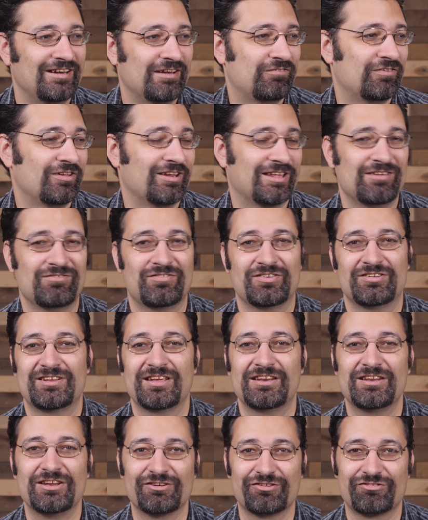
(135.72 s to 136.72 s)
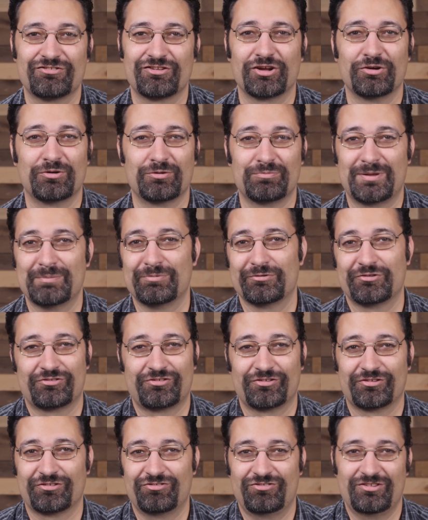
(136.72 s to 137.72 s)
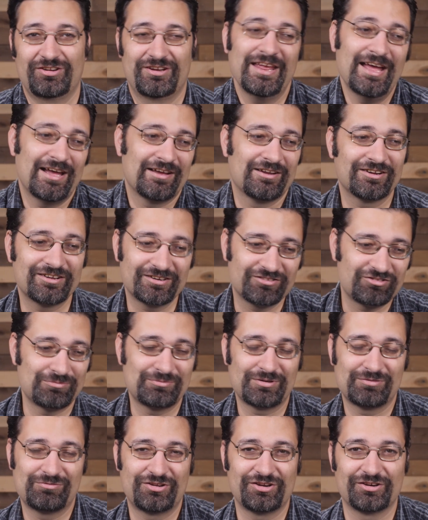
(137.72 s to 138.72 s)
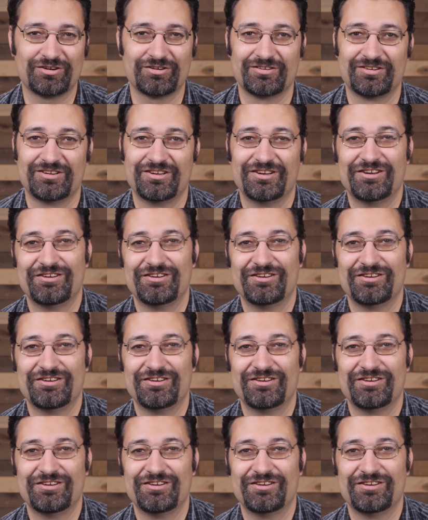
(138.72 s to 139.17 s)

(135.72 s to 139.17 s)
I feel like even ten years ago when people just understood, yeah, you're going to sometimes hear